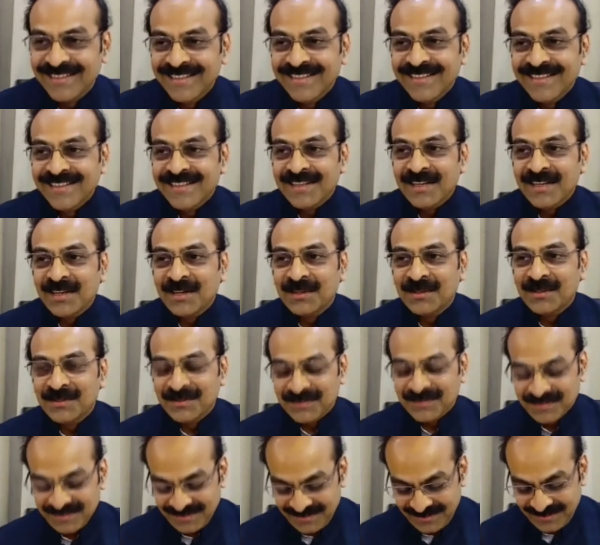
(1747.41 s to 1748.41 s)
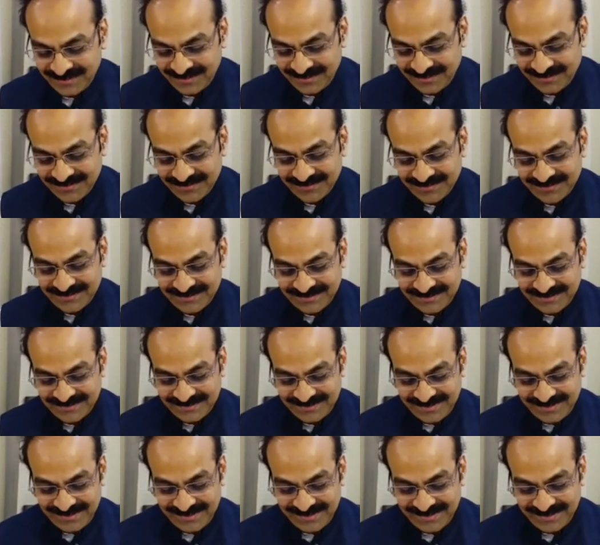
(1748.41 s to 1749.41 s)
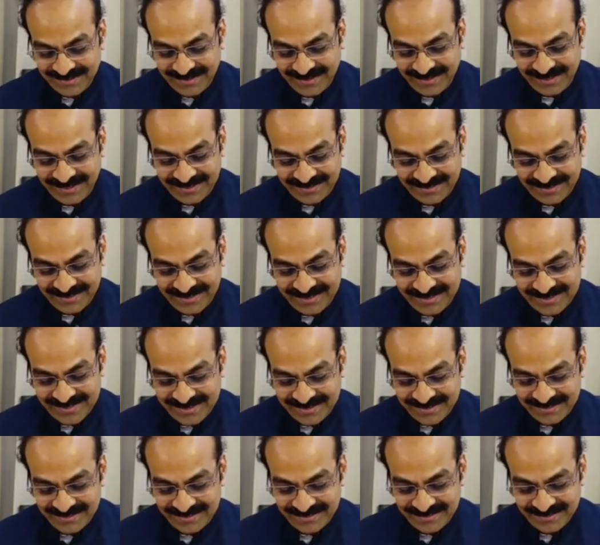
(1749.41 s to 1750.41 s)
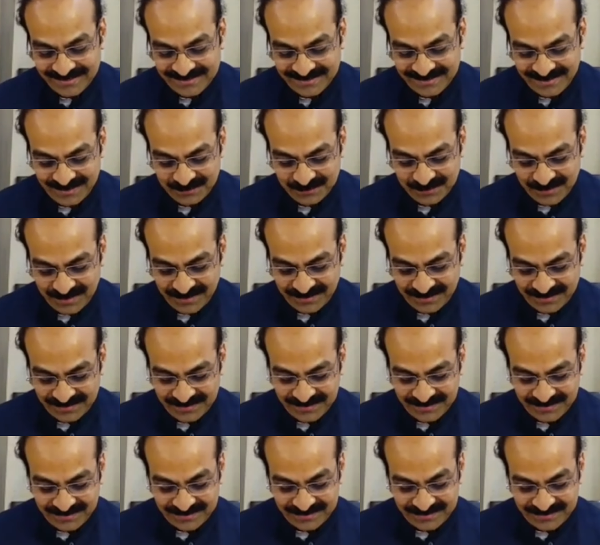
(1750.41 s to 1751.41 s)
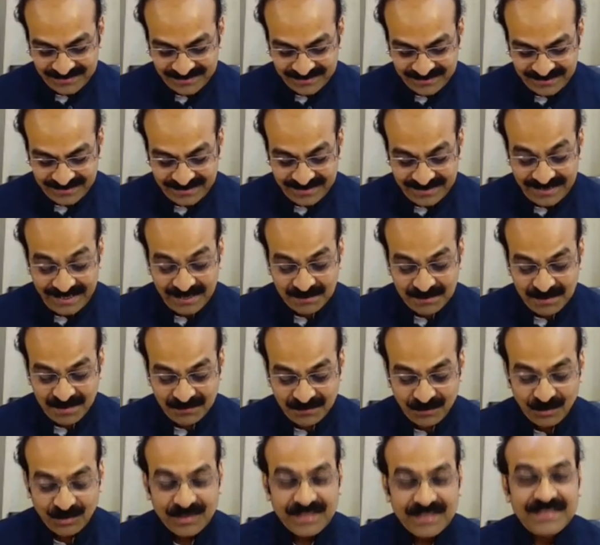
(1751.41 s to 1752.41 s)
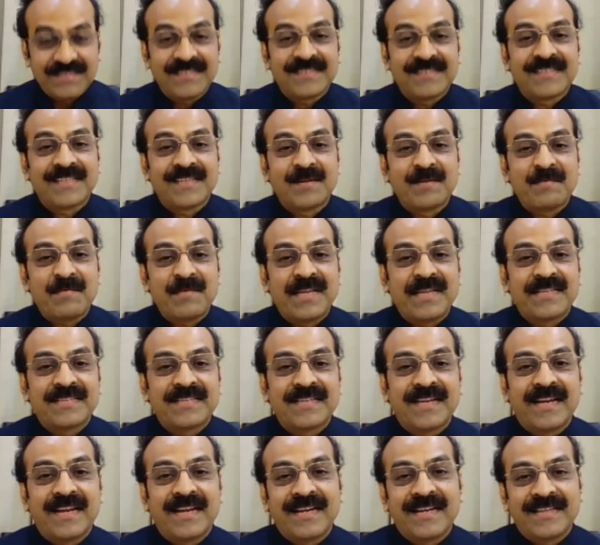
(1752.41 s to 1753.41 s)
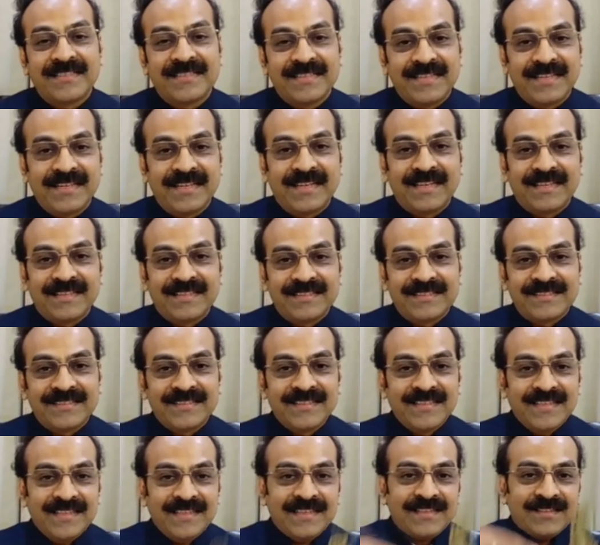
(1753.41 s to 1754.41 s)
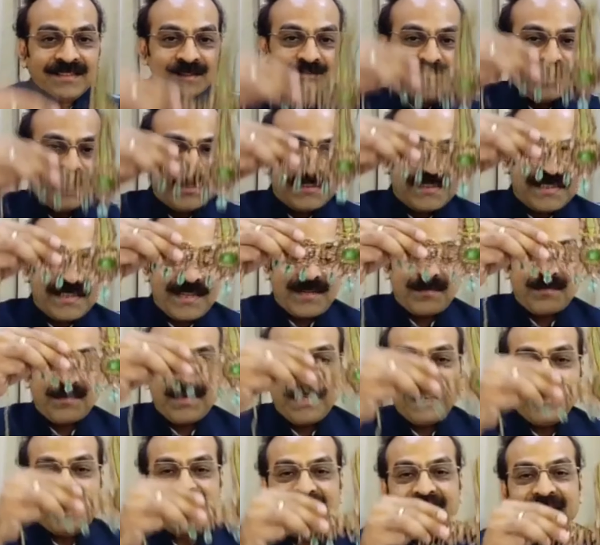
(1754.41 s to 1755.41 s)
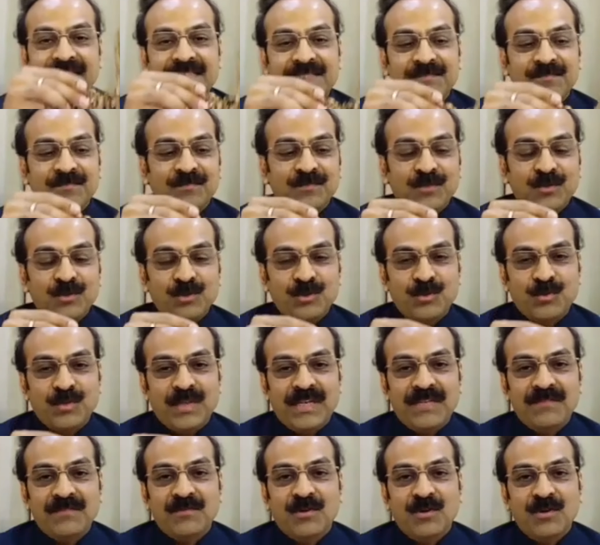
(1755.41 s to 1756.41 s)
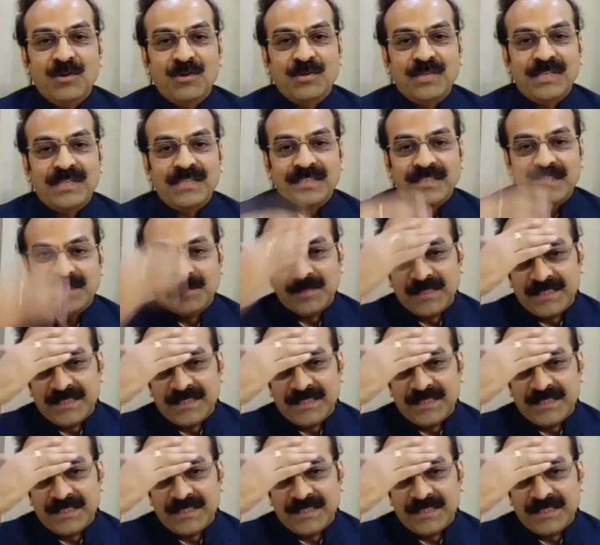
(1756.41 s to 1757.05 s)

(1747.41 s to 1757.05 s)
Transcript: oh oh see and another interesting part in this it can be worn as a sarpech and as a necklace so a sarpech is usually worn on a turban